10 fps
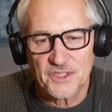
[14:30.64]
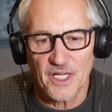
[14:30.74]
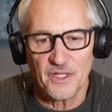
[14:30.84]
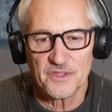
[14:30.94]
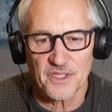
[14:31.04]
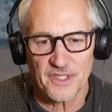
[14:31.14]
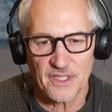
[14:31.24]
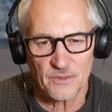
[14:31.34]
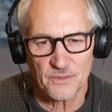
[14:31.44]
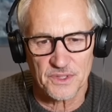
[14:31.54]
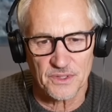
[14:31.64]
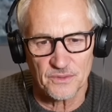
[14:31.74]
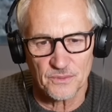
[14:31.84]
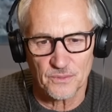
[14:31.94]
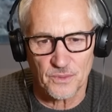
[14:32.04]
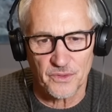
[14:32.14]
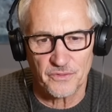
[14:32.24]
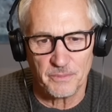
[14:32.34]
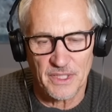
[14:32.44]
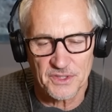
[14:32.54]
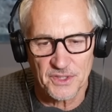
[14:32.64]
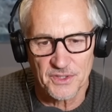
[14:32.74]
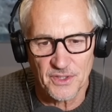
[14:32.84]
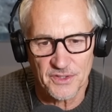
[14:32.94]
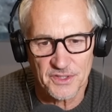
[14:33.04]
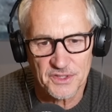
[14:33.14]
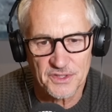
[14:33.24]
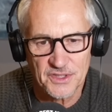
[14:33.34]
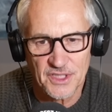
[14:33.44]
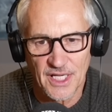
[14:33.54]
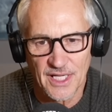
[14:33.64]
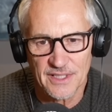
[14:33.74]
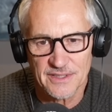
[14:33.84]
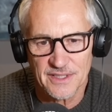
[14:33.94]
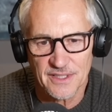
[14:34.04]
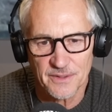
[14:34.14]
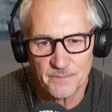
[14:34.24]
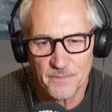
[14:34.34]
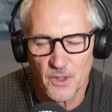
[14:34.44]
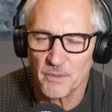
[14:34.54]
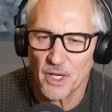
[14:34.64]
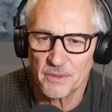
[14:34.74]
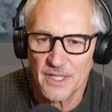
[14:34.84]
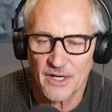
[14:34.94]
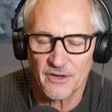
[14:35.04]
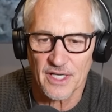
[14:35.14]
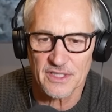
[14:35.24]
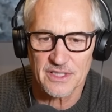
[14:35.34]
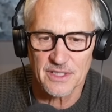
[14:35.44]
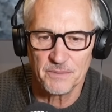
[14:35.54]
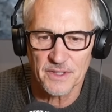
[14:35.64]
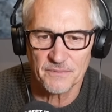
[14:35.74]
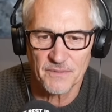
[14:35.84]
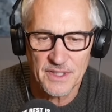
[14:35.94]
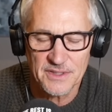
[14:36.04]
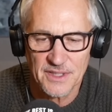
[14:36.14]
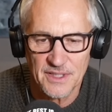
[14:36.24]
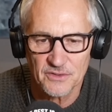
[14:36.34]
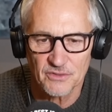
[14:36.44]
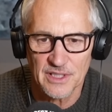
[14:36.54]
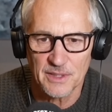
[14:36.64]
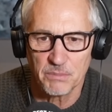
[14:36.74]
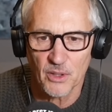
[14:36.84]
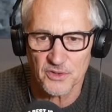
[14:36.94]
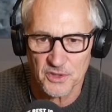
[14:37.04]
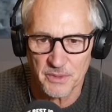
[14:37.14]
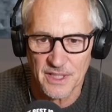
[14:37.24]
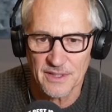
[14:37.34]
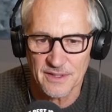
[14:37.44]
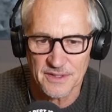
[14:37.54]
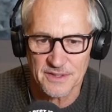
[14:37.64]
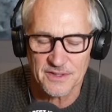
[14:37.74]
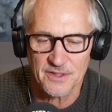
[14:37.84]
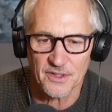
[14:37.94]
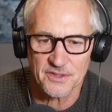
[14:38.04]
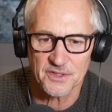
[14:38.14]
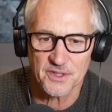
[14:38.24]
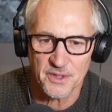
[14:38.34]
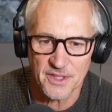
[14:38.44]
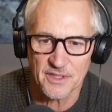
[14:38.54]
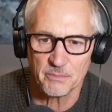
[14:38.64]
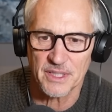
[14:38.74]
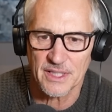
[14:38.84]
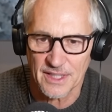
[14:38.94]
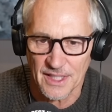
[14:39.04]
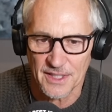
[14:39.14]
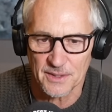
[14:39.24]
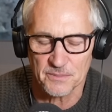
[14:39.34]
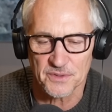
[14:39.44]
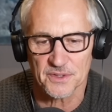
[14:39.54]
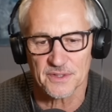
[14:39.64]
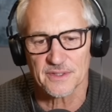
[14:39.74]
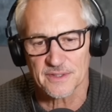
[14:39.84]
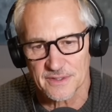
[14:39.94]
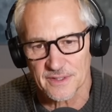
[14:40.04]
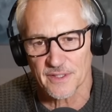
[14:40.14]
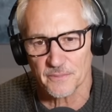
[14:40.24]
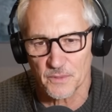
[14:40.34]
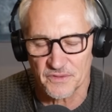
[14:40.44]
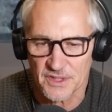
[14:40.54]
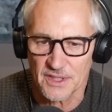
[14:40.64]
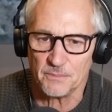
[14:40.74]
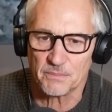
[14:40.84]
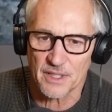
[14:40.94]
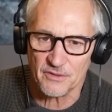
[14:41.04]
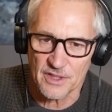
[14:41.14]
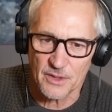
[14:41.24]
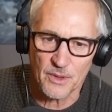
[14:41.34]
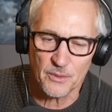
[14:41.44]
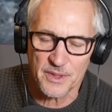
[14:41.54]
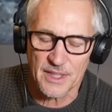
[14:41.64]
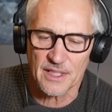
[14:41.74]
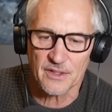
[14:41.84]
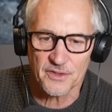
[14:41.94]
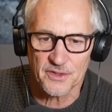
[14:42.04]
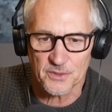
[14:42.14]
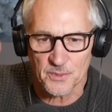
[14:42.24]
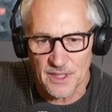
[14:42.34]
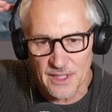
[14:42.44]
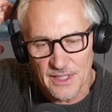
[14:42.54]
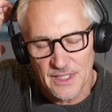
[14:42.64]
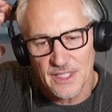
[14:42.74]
Jones, I think, was it one of you mentioned on the chat? It might have been Harry actually, but he's really blossoming and he's starting to do it in the big games, and we've seen him play really well with England as well.